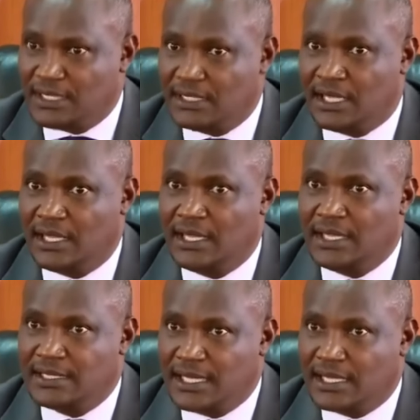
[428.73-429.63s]
leader
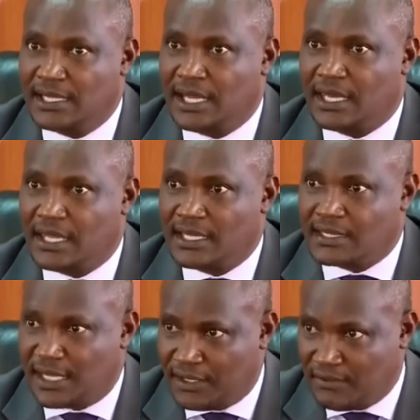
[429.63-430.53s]
taking another
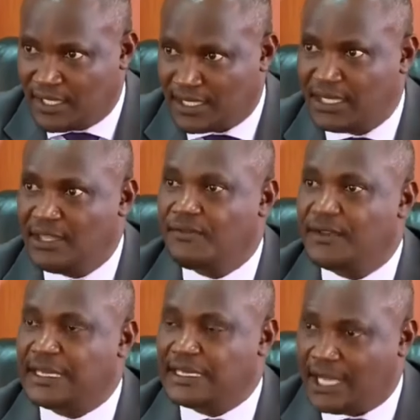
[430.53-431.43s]
assignment. If
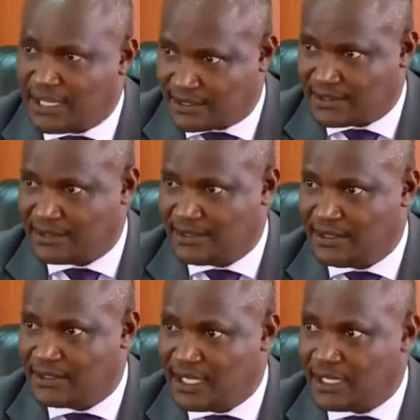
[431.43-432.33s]
he does
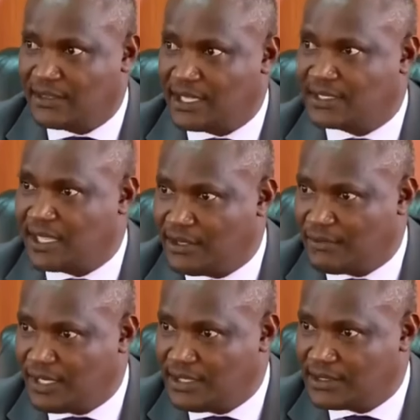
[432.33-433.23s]
take the
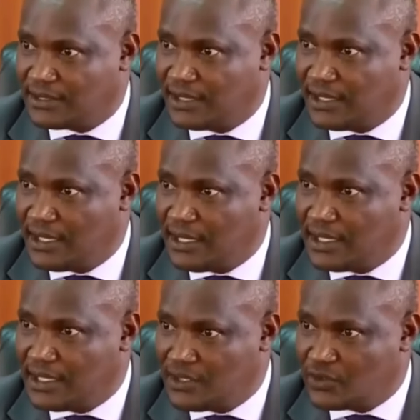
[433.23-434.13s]
assignment,
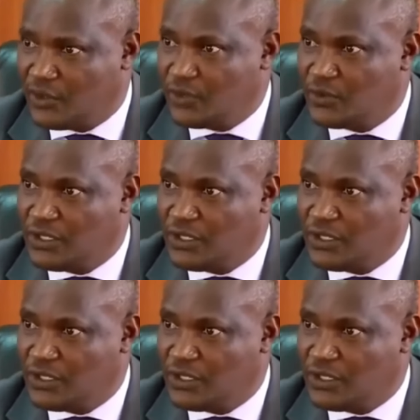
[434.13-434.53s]
he is going to